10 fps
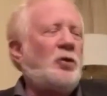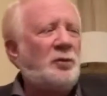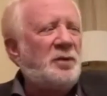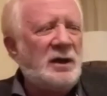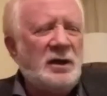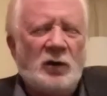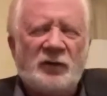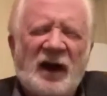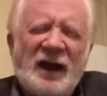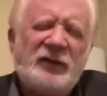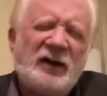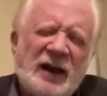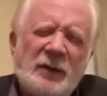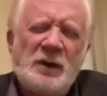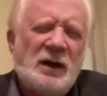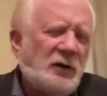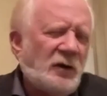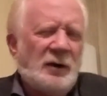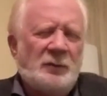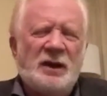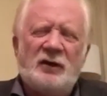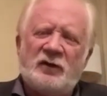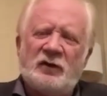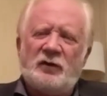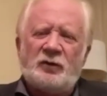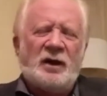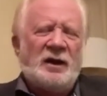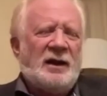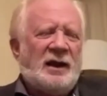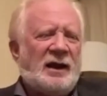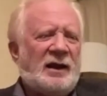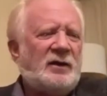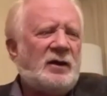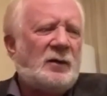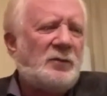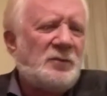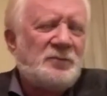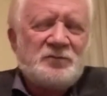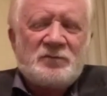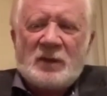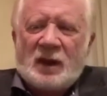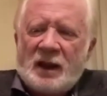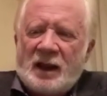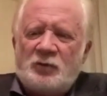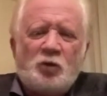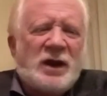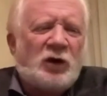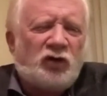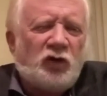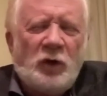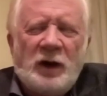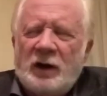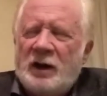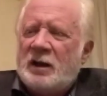it will be, 5 to 10 minute pieces, and we could shoot it.